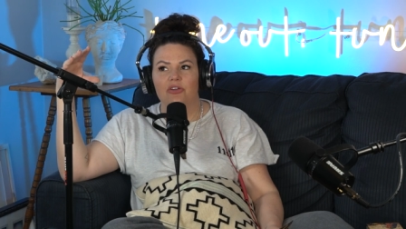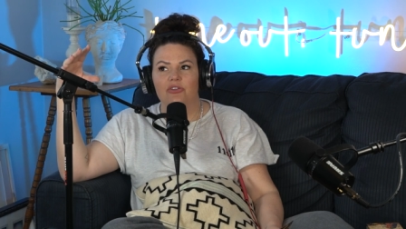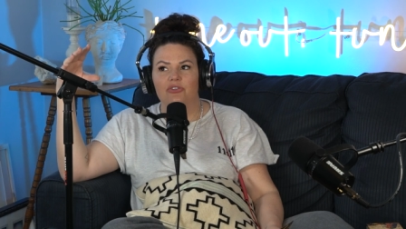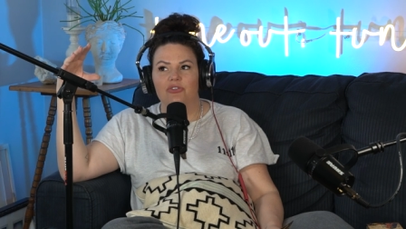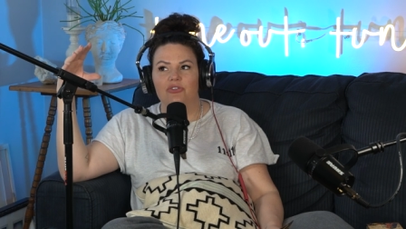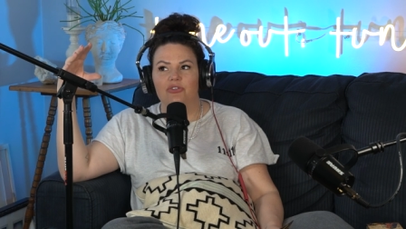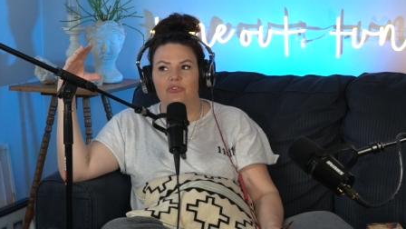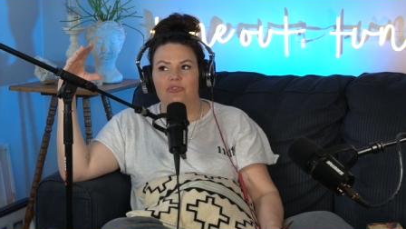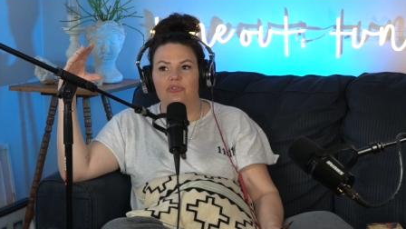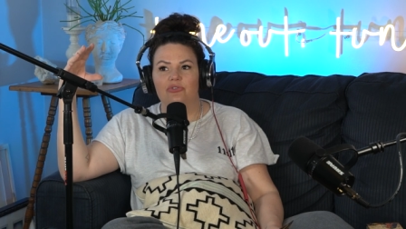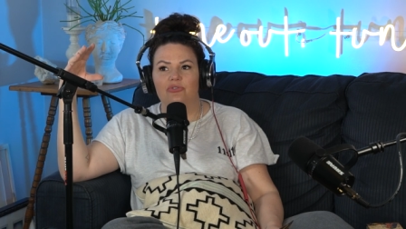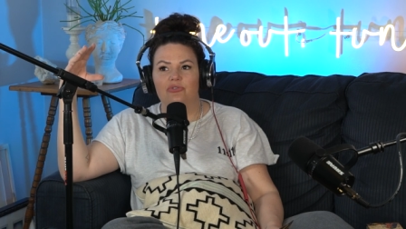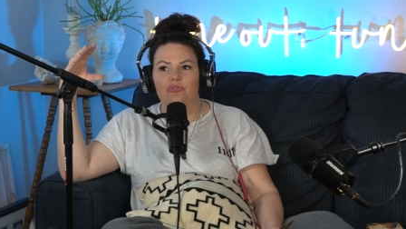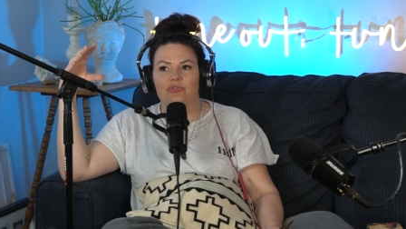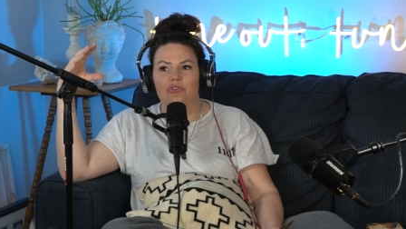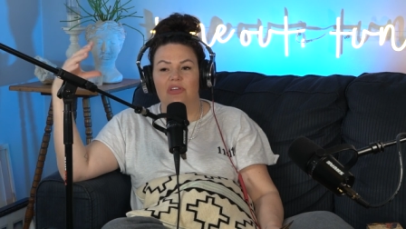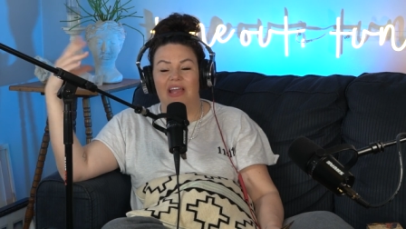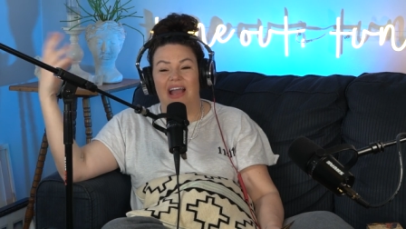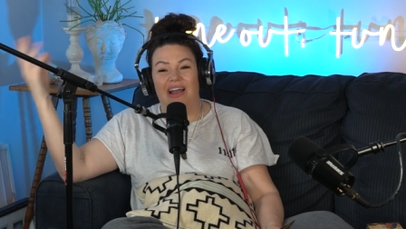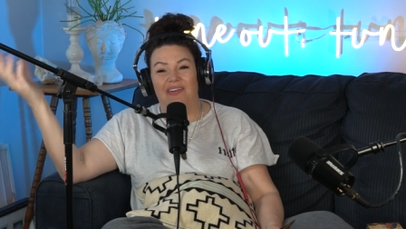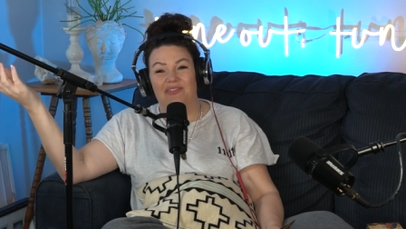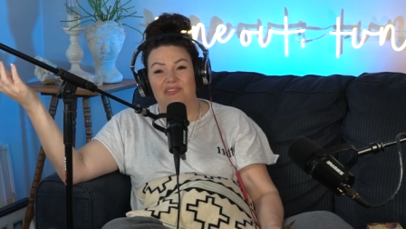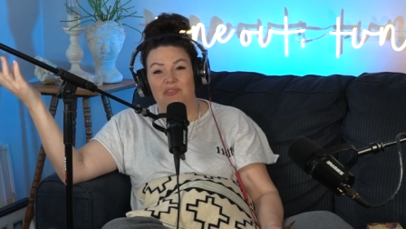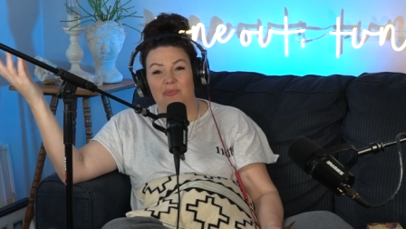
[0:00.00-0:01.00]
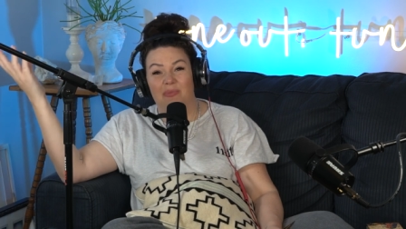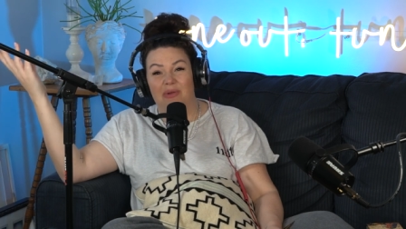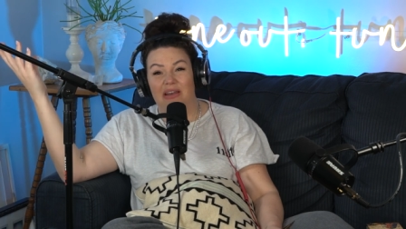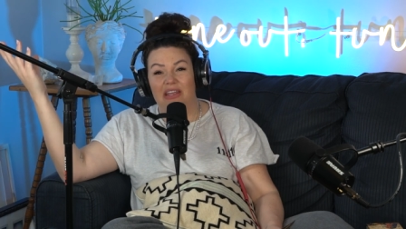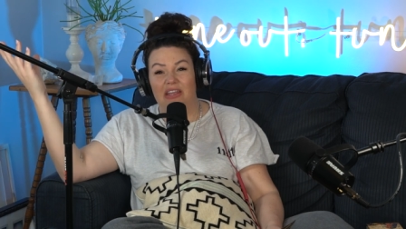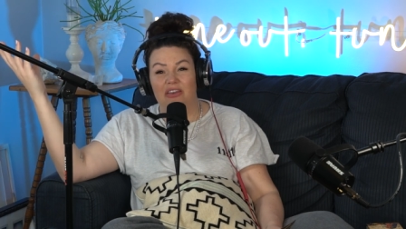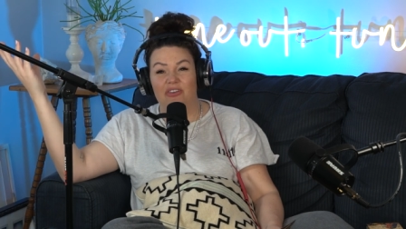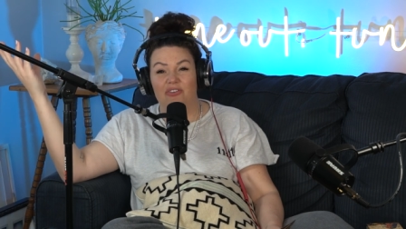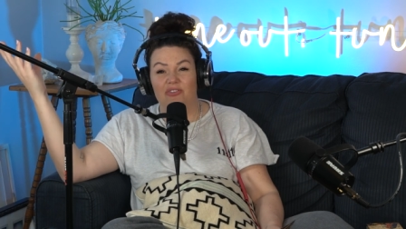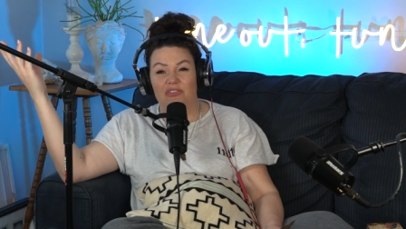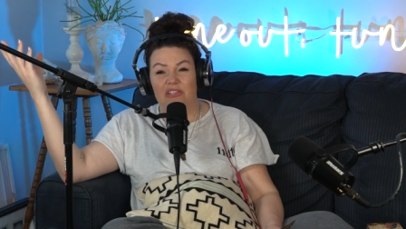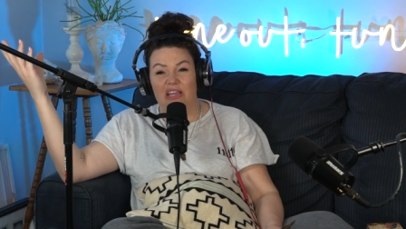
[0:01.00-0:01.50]
do you have some money
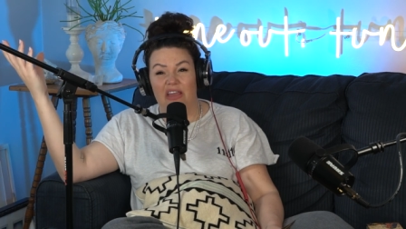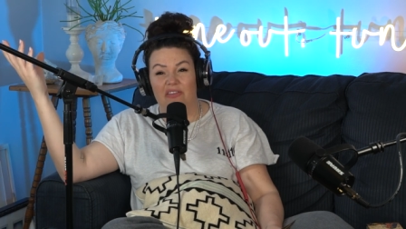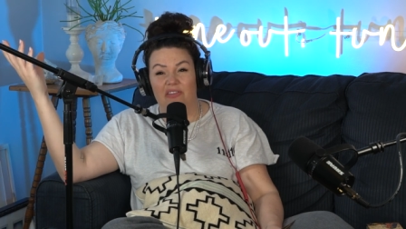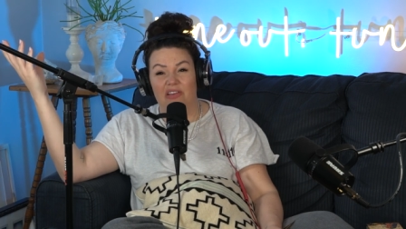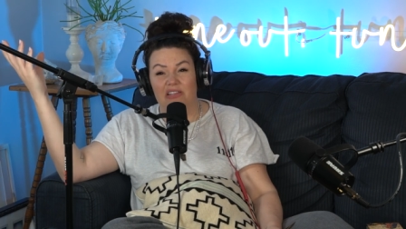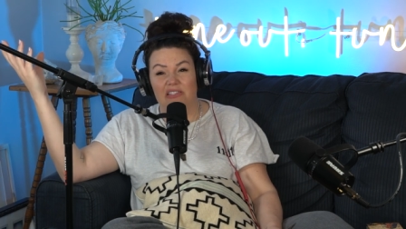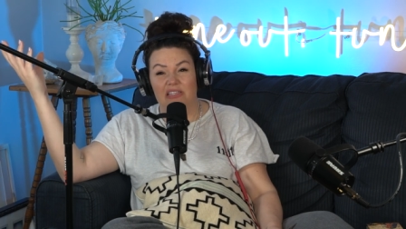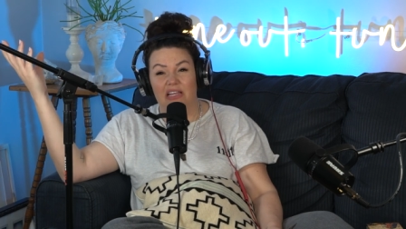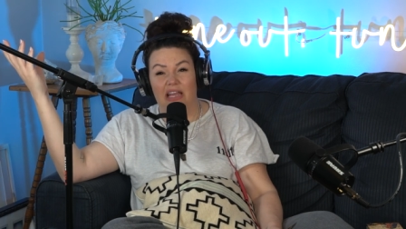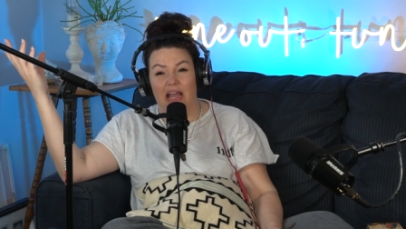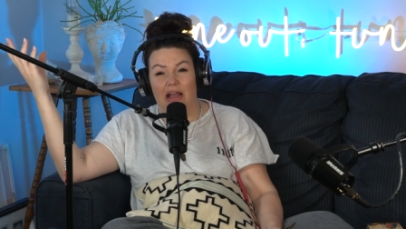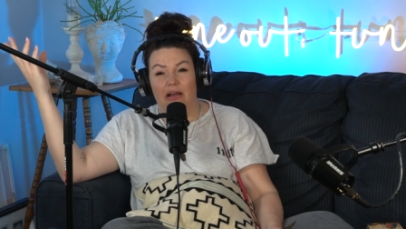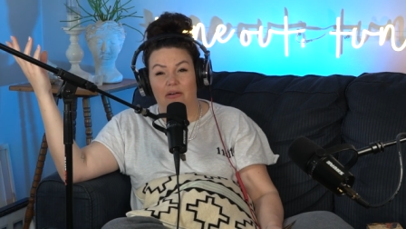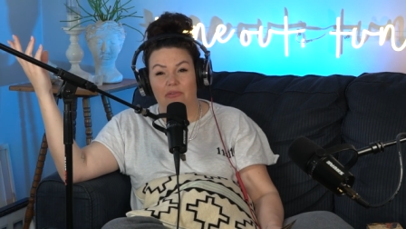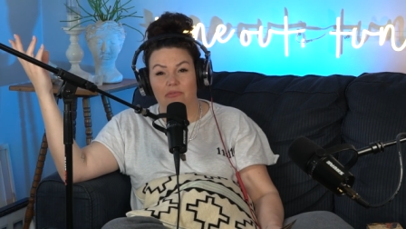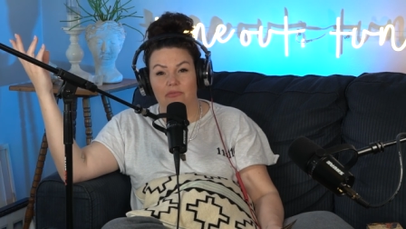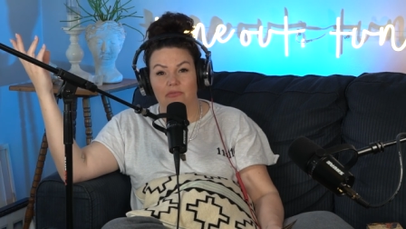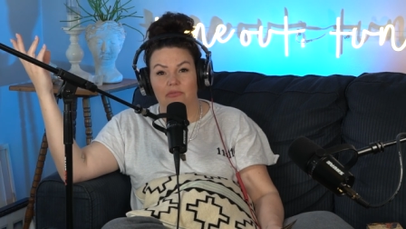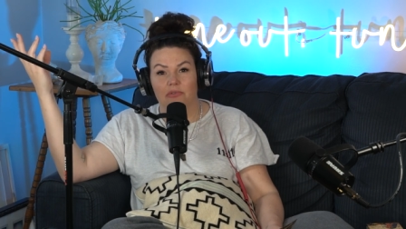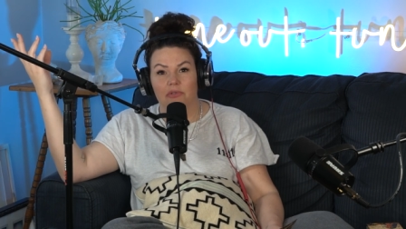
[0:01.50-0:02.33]
in your savings account